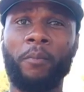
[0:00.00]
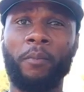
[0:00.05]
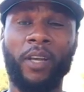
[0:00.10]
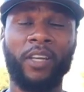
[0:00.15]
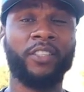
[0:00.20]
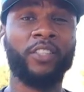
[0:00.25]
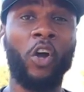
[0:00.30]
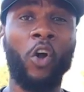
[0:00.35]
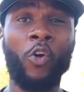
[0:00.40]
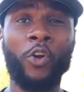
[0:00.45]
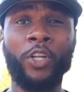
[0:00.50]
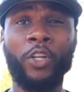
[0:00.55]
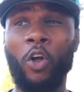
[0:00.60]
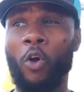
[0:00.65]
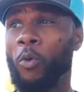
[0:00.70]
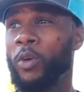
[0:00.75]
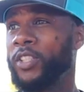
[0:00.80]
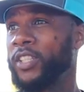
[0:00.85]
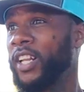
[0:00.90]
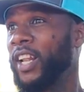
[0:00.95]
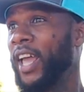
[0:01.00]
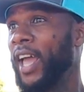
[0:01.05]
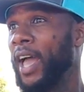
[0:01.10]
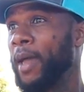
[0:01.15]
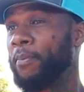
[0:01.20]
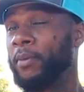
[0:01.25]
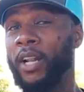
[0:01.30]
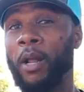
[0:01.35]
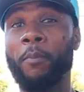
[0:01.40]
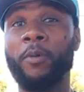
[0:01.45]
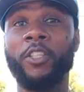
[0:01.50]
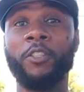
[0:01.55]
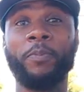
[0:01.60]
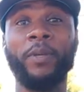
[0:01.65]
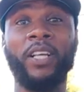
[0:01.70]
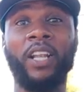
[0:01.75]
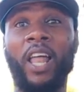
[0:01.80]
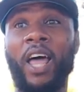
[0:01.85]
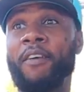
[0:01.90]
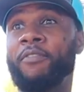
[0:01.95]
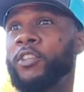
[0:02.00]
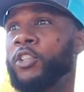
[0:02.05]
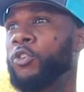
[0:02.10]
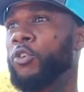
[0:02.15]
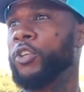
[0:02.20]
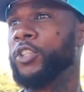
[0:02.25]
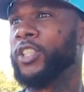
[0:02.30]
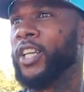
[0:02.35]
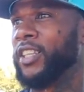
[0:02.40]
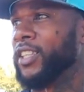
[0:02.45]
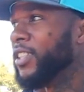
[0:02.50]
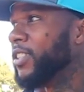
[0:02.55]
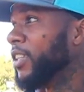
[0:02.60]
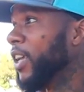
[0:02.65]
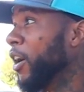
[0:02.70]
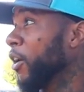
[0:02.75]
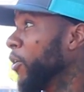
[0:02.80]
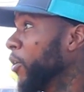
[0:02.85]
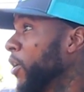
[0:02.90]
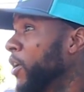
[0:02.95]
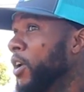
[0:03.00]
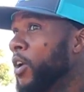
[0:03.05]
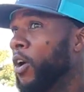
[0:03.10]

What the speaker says: because I already know what's gonna happen. I'm gonna speak life into it. Check this out.